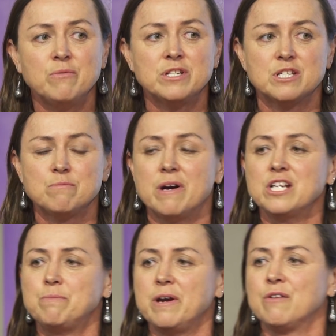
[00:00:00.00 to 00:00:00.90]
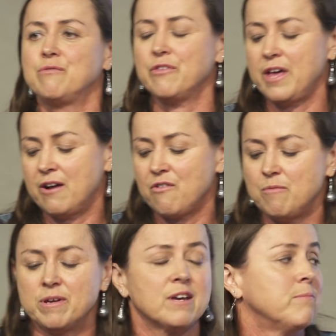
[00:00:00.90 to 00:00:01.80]
which is much better for their
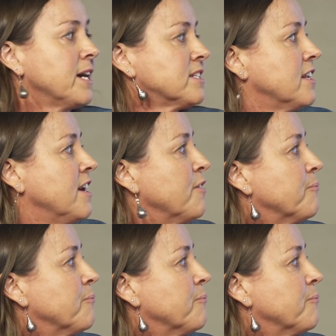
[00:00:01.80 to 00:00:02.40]
aerobic capacity.